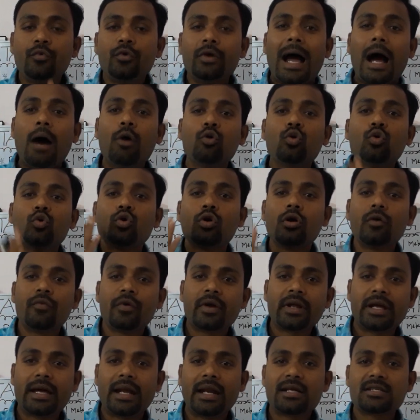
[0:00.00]
have to go
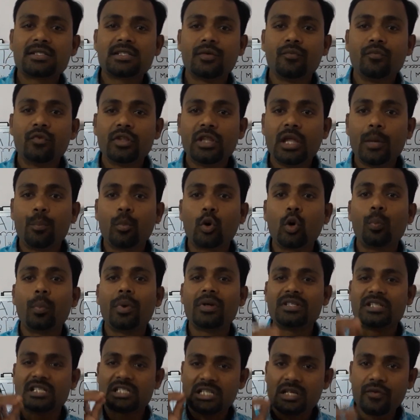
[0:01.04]
for a correction with a
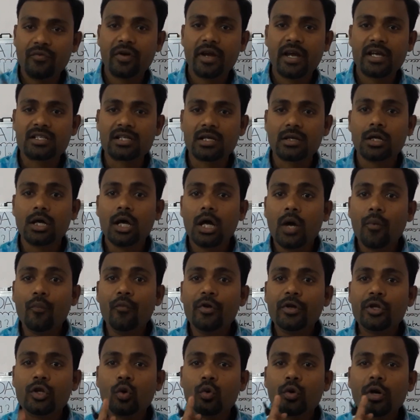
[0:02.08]
proper justification,
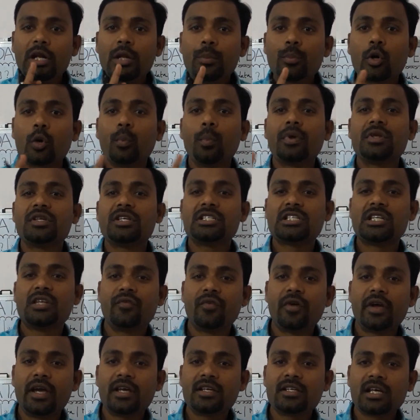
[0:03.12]
without any proper
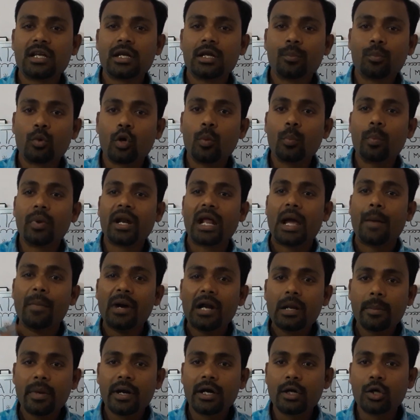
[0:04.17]
justification, proper
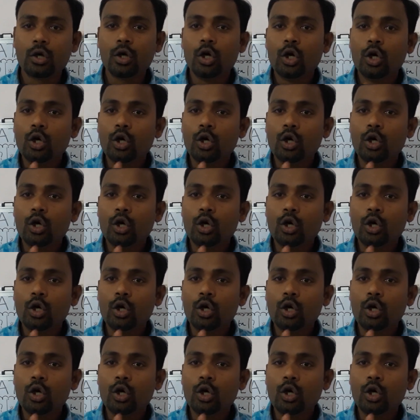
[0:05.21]
amendment,